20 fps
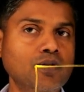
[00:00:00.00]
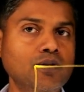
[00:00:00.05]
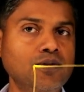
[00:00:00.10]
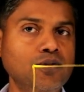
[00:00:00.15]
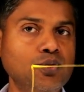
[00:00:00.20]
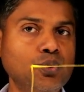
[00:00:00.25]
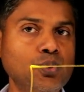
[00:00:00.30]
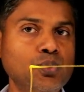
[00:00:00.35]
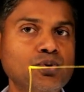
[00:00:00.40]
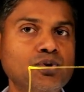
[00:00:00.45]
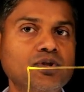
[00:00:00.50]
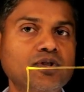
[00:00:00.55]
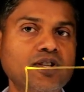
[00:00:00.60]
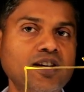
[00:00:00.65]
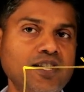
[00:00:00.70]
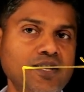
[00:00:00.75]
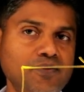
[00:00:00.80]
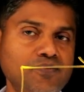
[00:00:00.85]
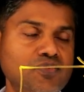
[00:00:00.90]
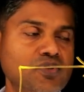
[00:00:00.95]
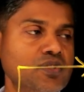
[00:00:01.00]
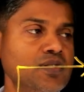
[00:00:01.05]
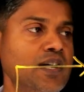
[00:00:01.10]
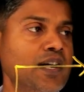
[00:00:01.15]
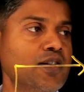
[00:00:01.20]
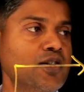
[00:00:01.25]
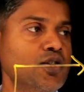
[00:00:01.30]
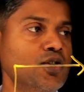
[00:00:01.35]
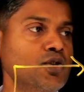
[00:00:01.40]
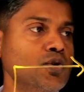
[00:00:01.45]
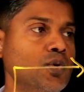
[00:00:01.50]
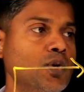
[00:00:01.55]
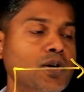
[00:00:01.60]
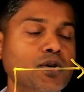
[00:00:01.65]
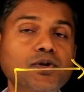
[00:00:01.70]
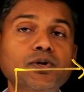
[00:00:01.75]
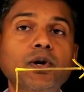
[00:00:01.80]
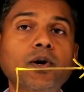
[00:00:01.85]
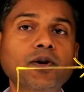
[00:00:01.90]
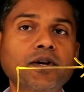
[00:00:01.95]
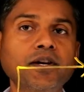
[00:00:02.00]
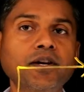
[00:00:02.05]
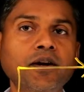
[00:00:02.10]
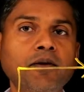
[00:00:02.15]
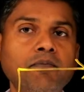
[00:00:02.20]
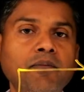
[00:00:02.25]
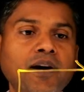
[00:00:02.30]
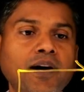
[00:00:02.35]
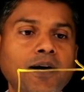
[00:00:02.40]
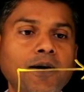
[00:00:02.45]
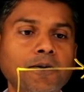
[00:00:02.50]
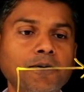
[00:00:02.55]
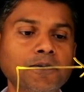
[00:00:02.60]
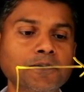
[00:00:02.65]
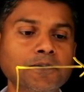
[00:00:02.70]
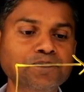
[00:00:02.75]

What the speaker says: those themes that you are talking about.